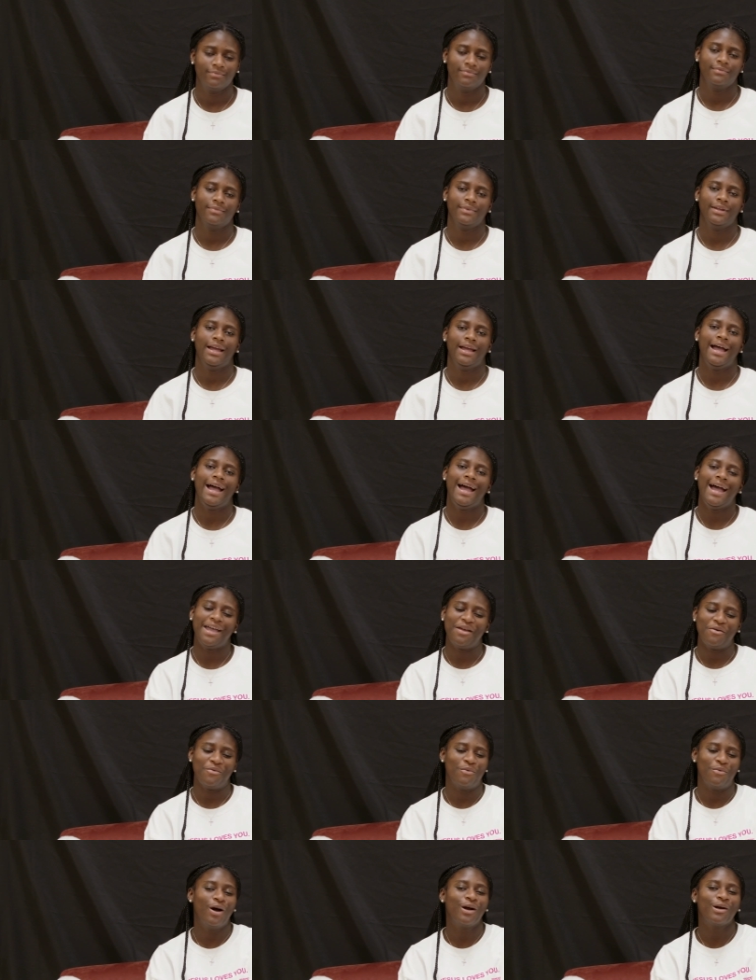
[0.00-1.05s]
Hi,
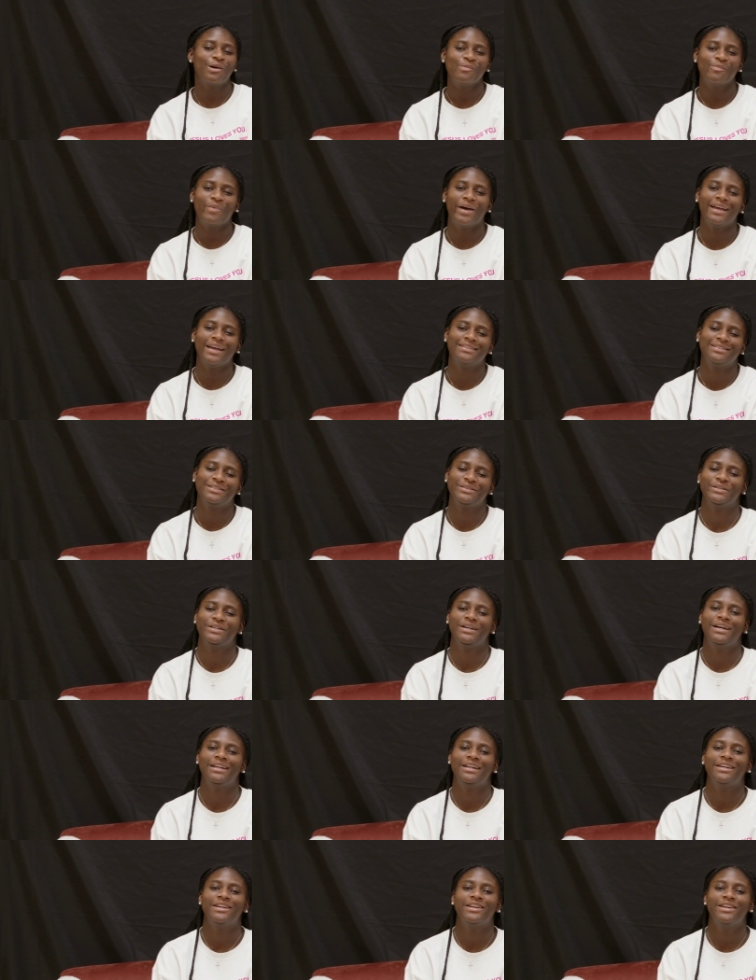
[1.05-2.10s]
welcome back to
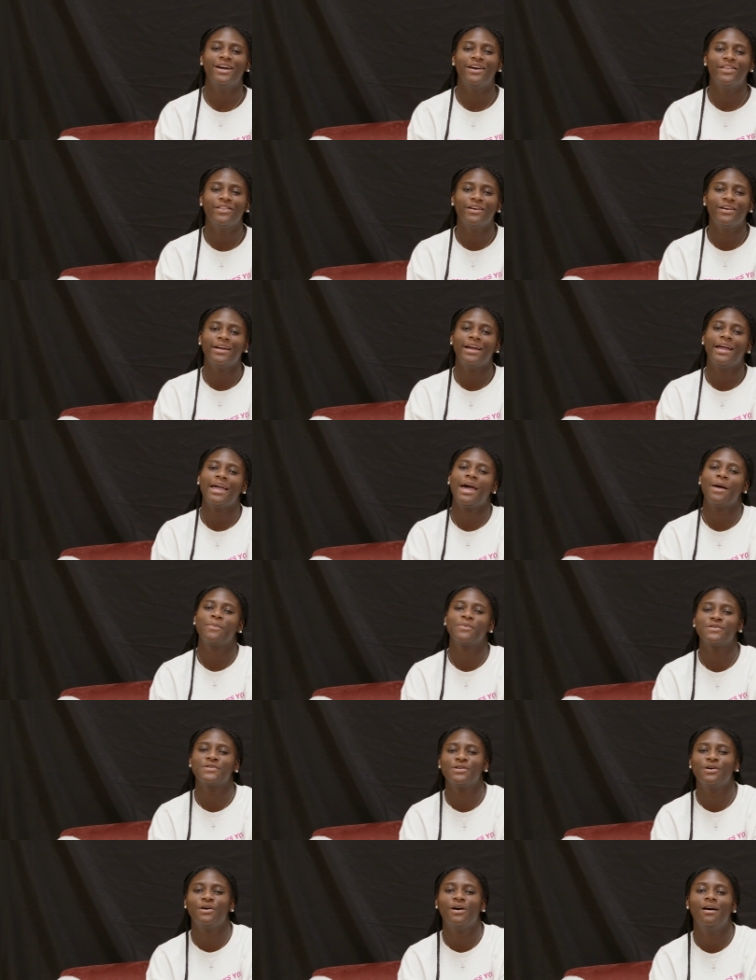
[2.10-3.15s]
another
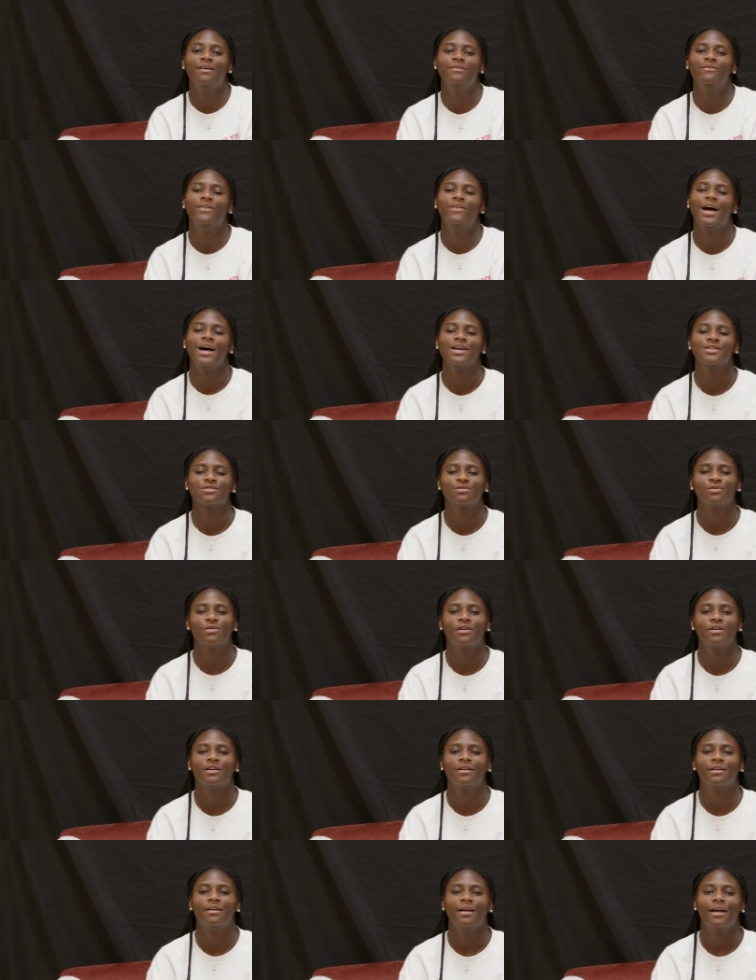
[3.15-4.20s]
episode of Val's
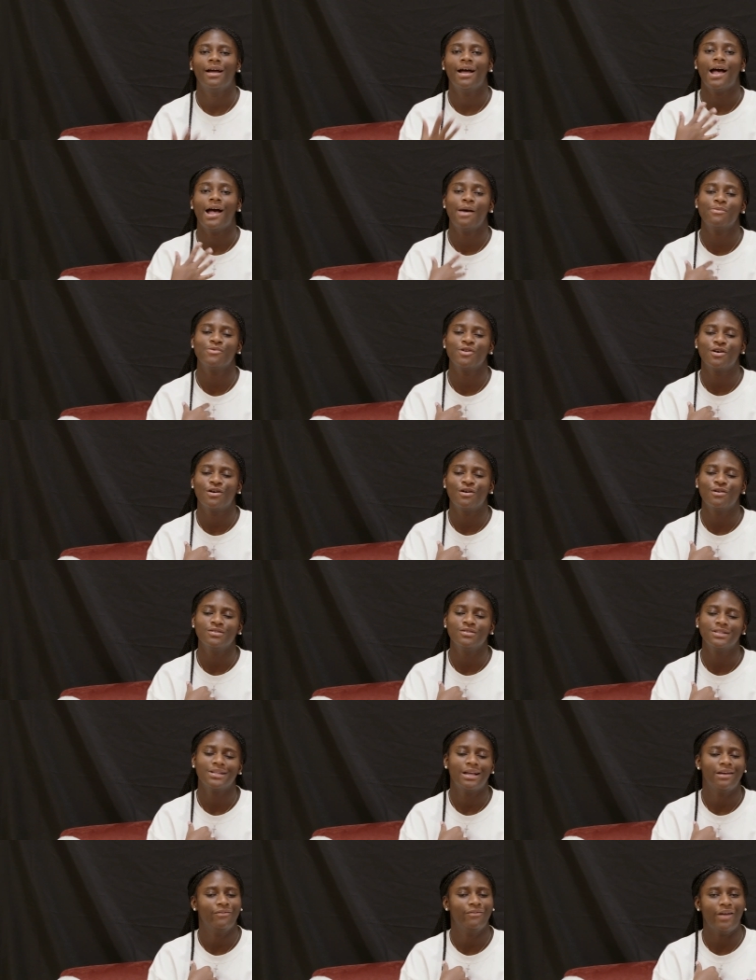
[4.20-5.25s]
Corner. I'm your host,
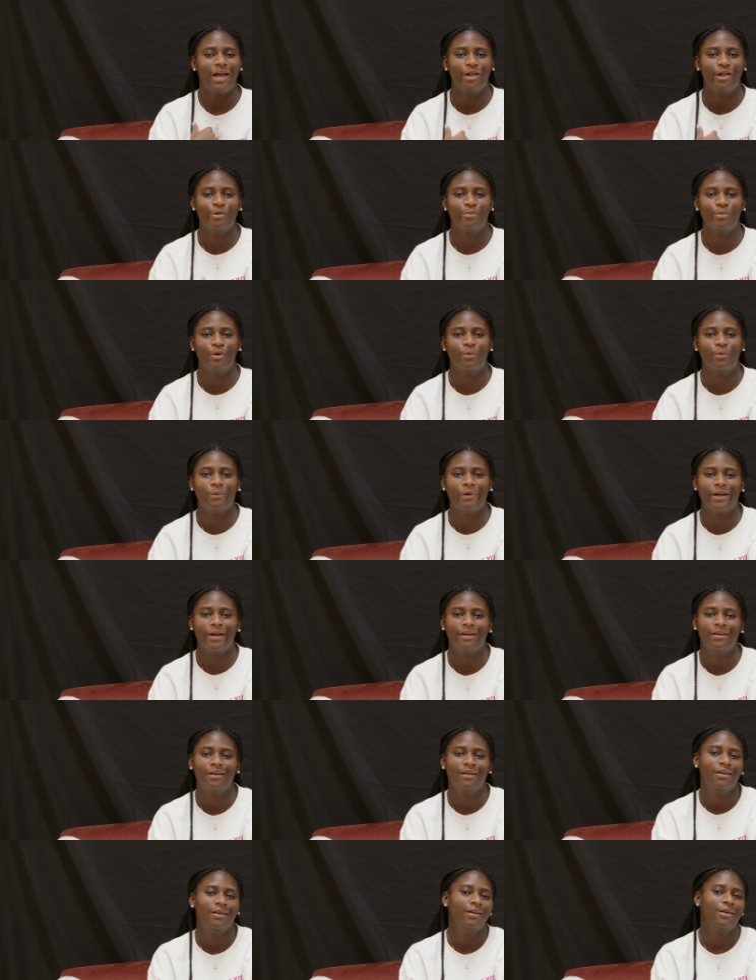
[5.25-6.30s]
Valerie Bropleh.
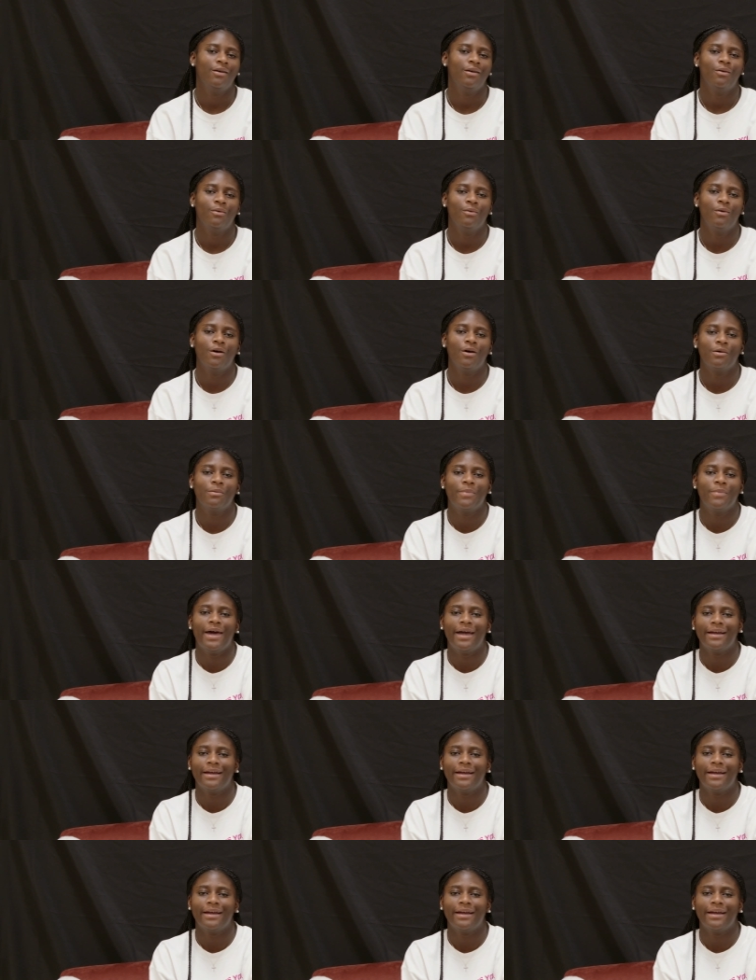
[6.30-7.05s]
Welcome back.